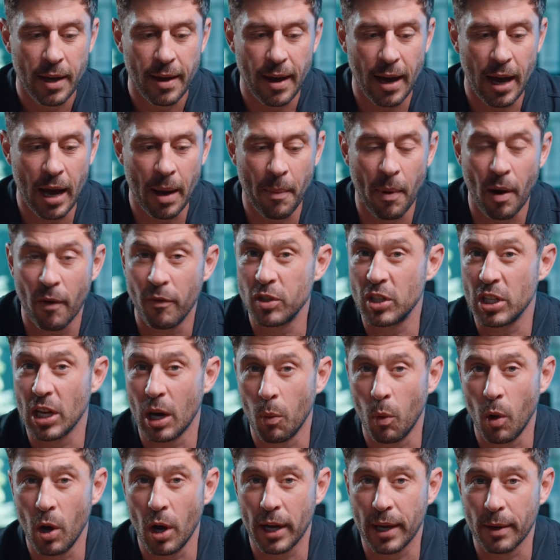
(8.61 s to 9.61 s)
Obviously, I
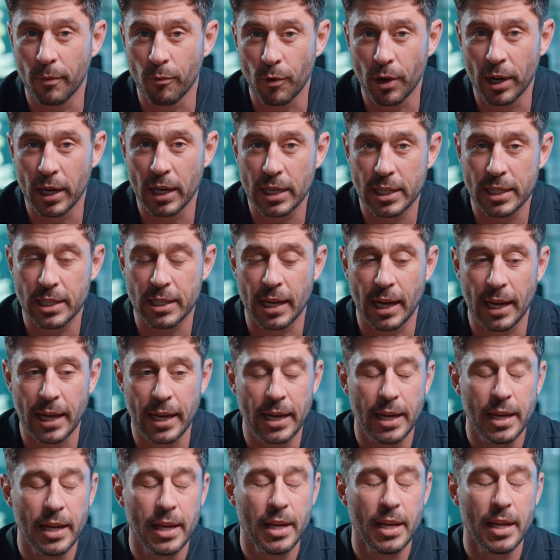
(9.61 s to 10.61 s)
work in real
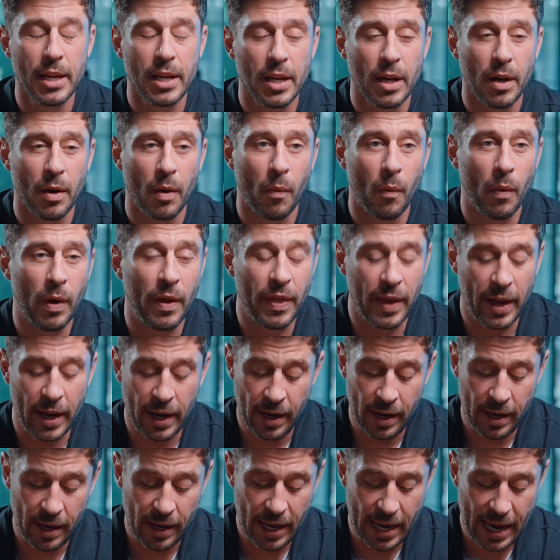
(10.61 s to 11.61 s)
estate
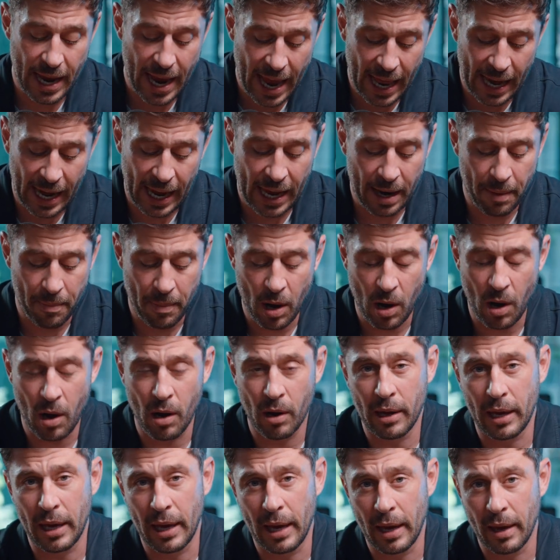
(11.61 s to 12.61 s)
within the LA
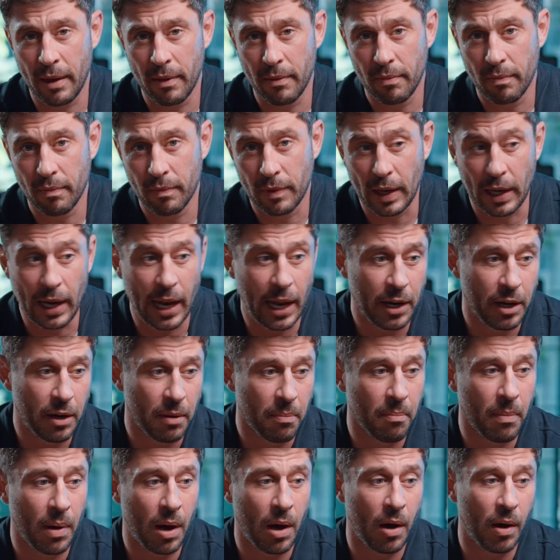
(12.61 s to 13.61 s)
market, the London
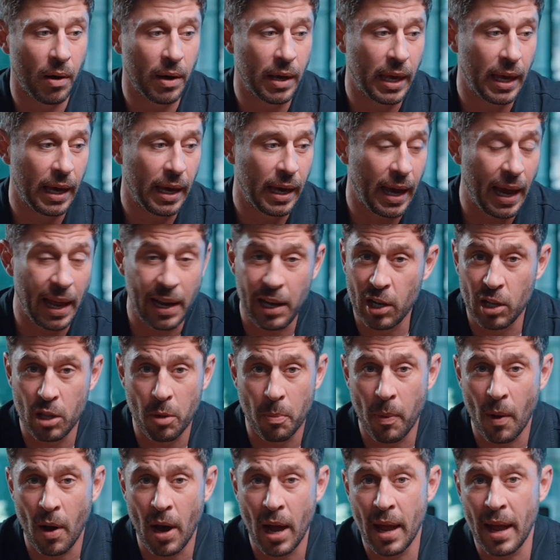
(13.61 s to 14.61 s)
market, and the
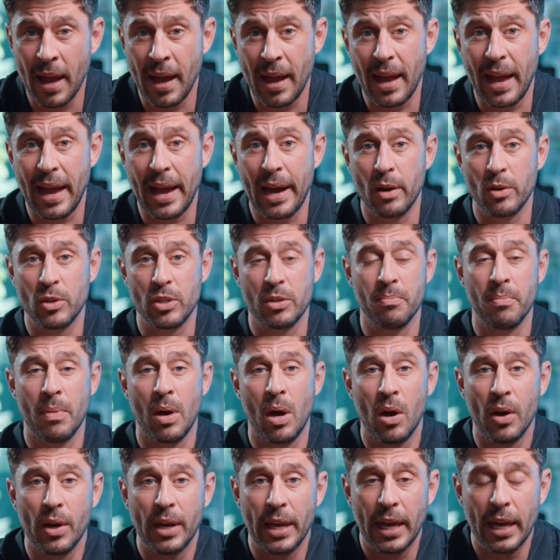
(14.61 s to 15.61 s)
Dubai housing
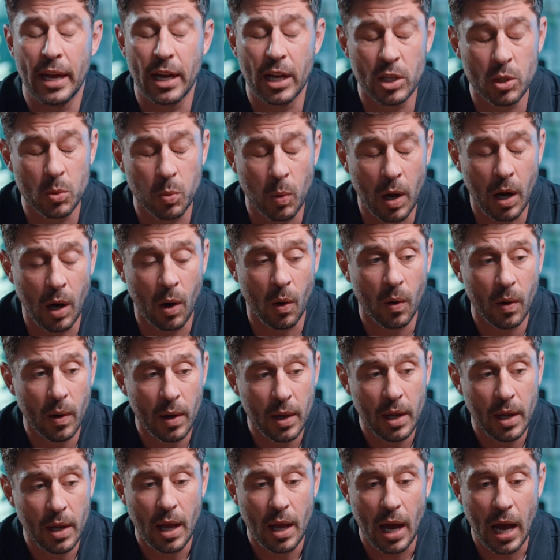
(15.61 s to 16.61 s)
market as well.
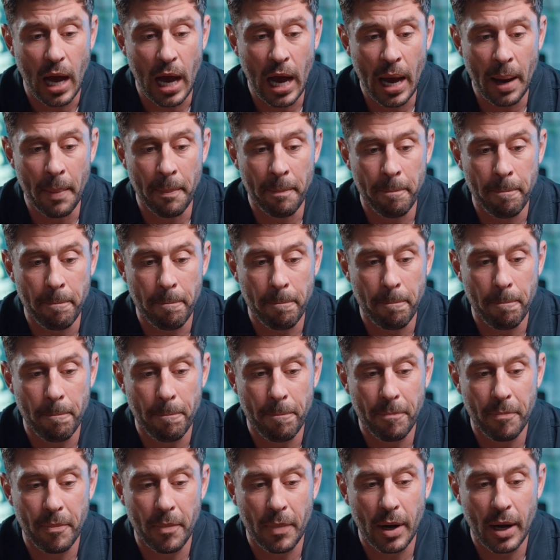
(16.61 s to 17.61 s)

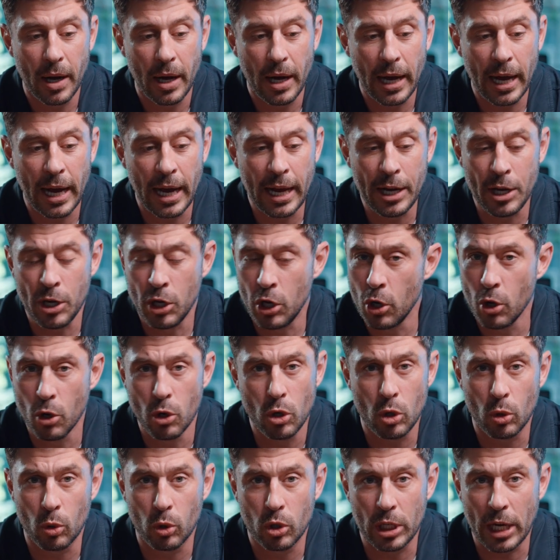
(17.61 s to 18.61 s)
In
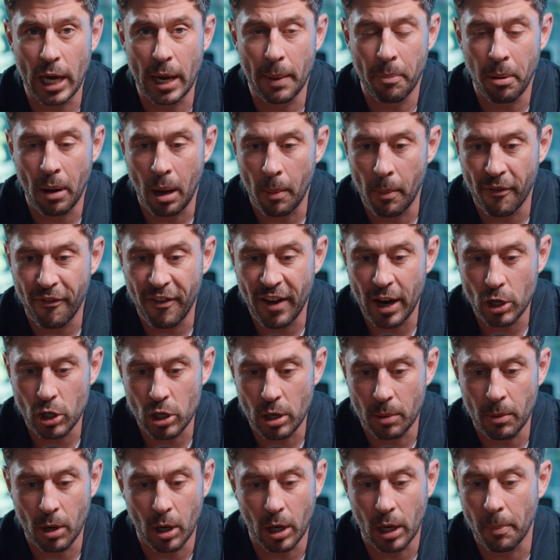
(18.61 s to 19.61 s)
usual Sam Palmer fashion,
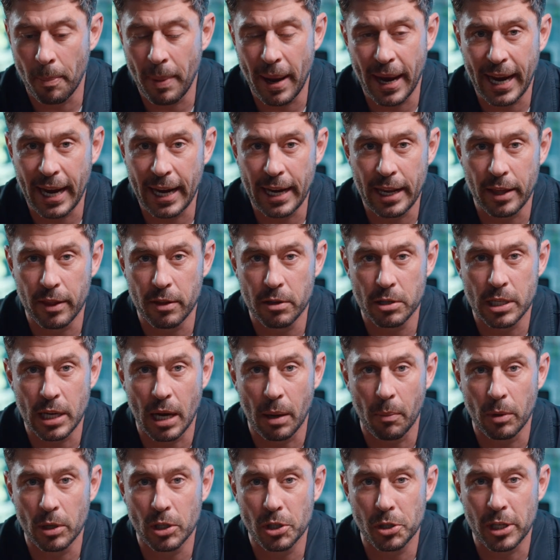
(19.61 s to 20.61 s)
I'm not going to back any of this
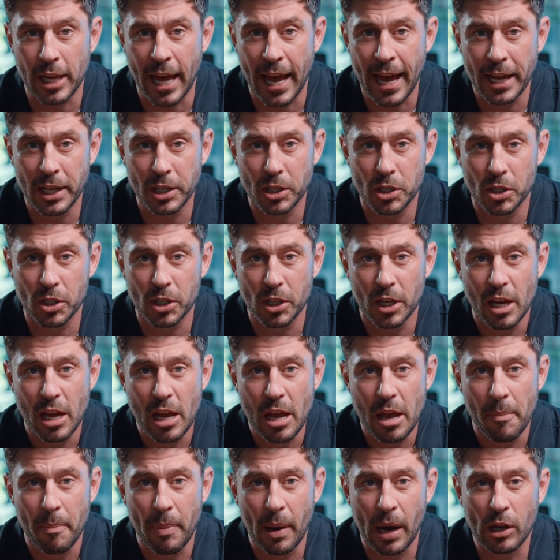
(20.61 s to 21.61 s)
up with stats,
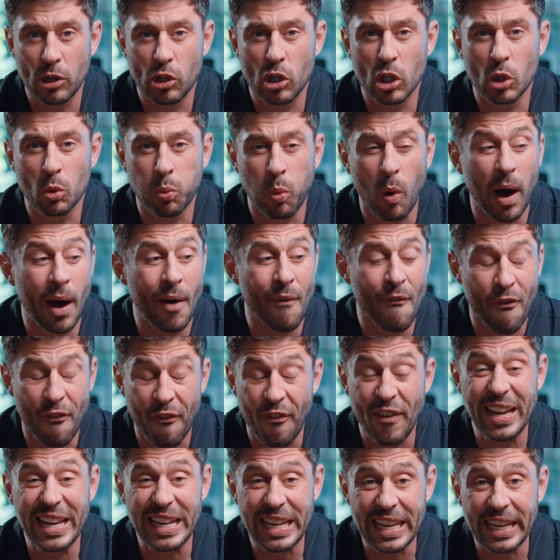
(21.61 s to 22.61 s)
but just what I'm
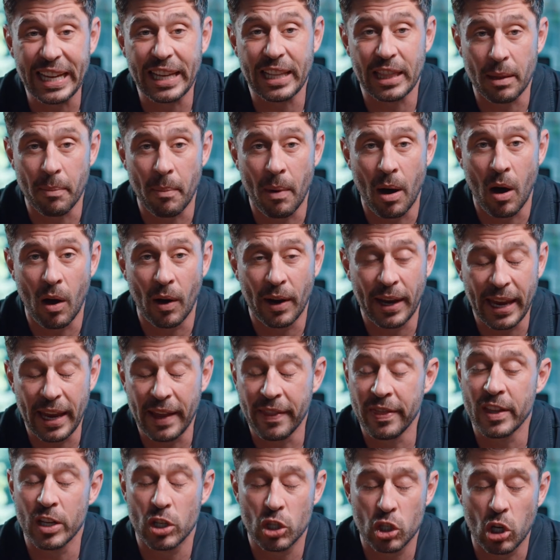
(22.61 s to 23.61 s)
feeling in the market.
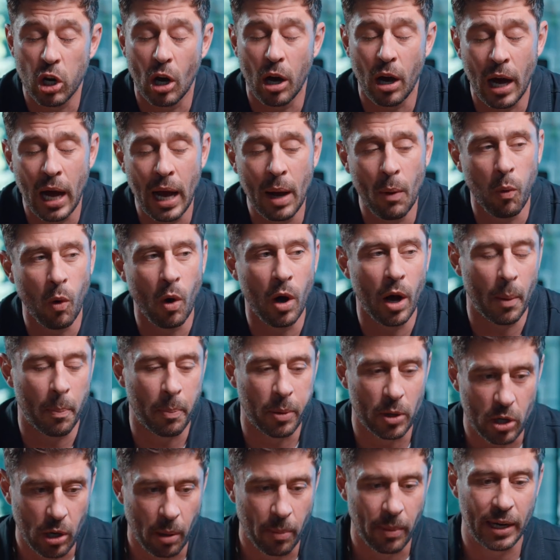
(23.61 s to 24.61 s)
I work
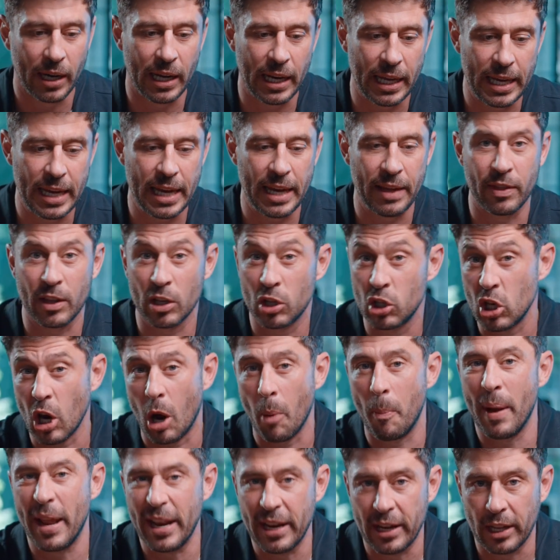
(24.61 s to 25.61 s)
predominantly in the
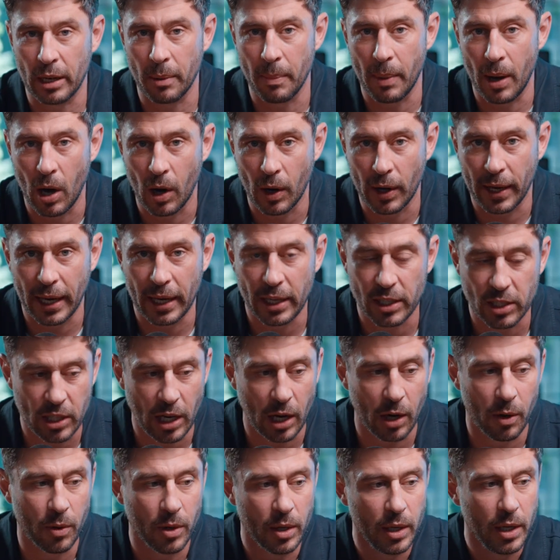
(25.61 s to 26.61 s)
top end of the market,
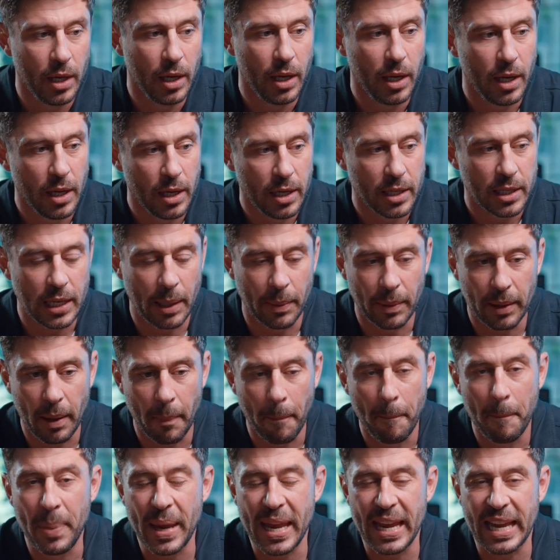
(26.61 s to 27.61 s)
so some of the
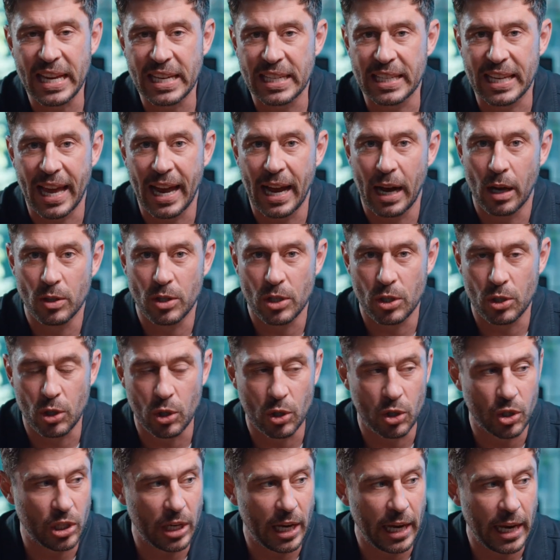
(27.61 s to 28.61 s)
biggest houses you
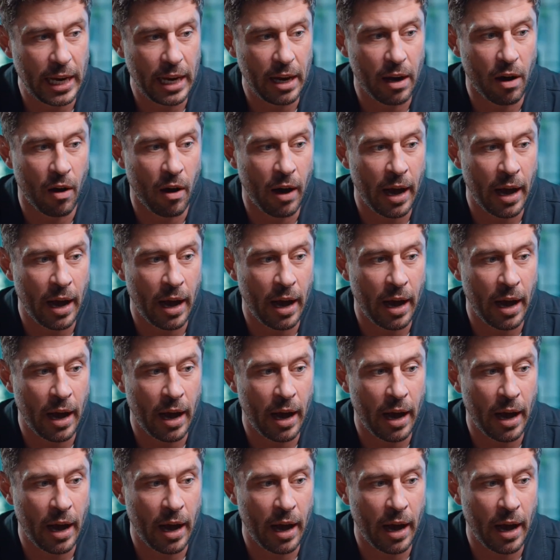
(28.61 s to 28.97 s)
see.